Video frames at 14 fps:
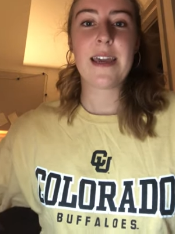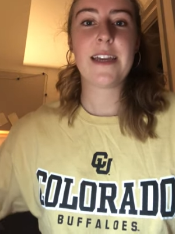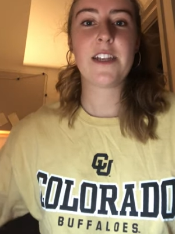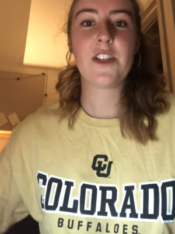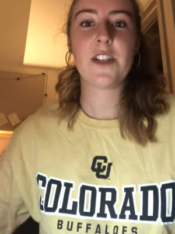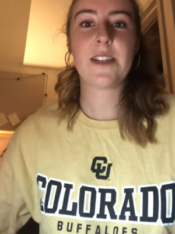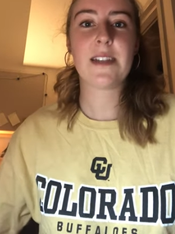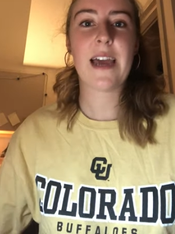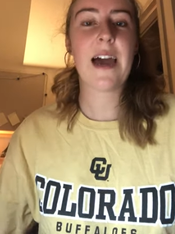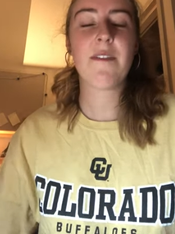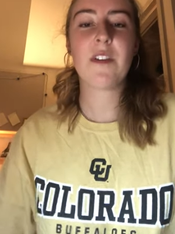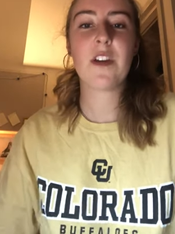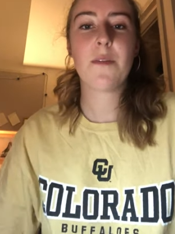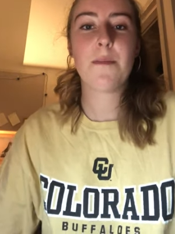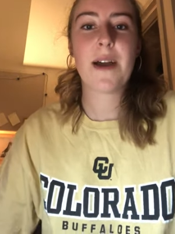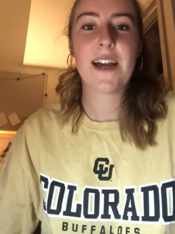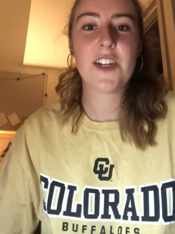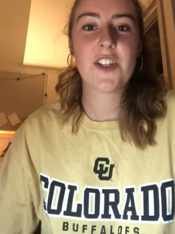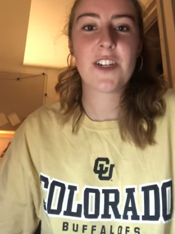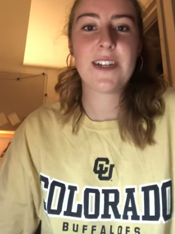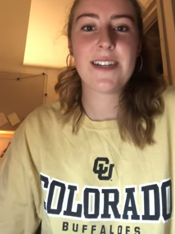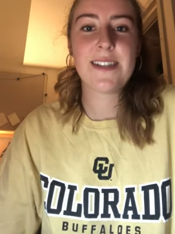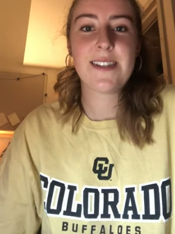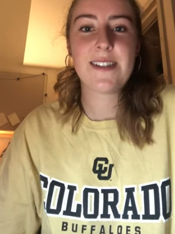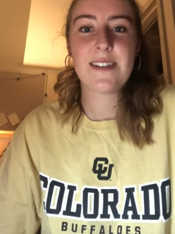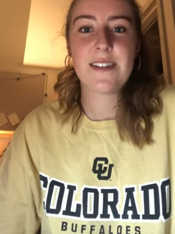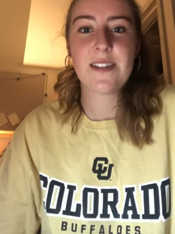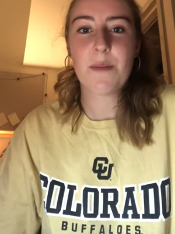It's just having compassion
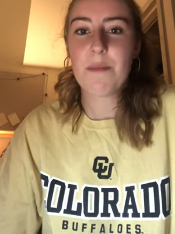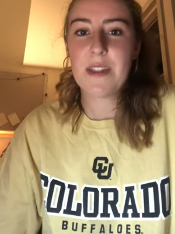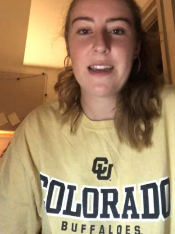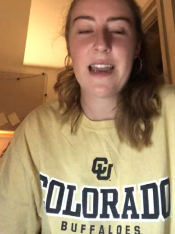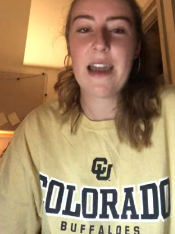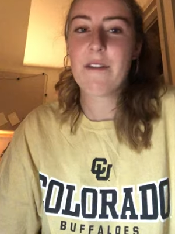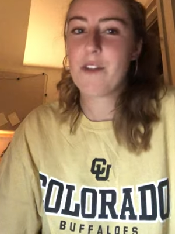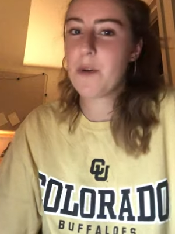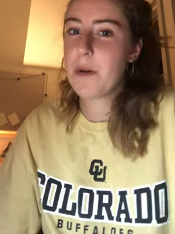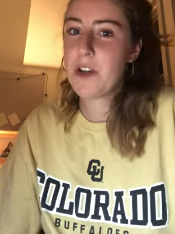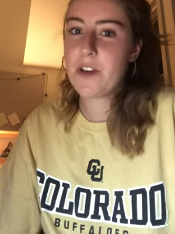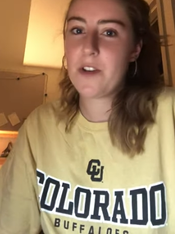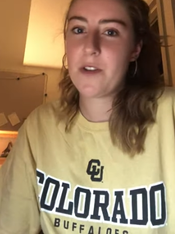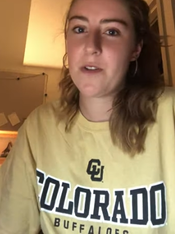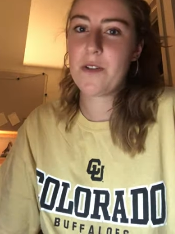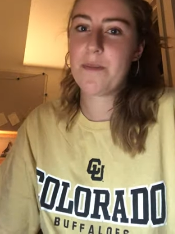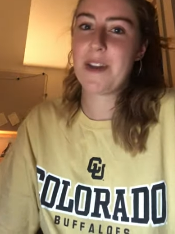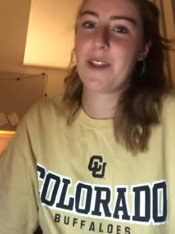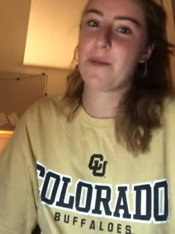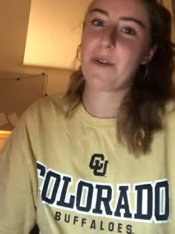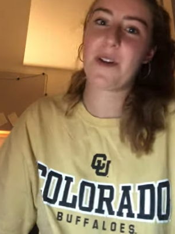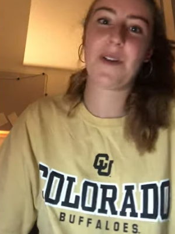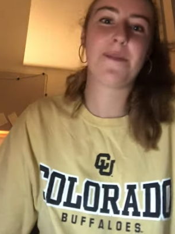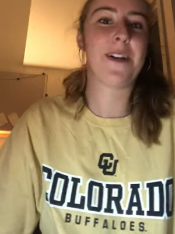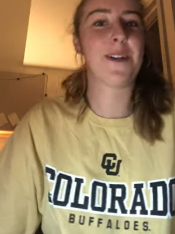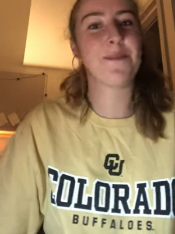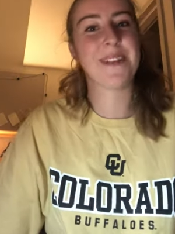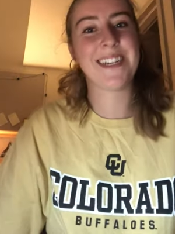is something everyone can do to make the world a
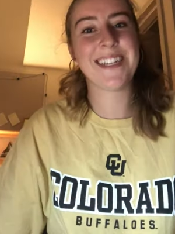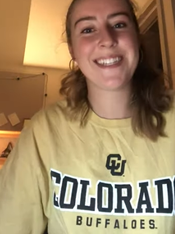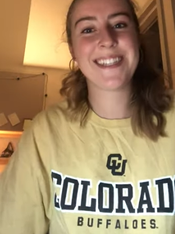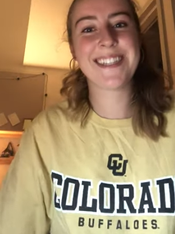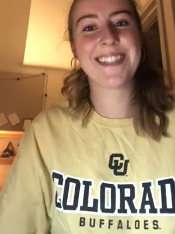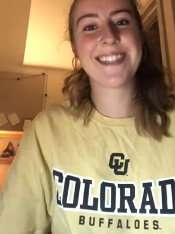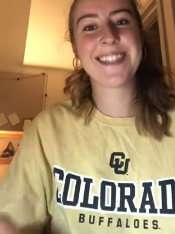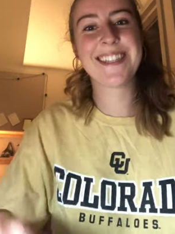better place.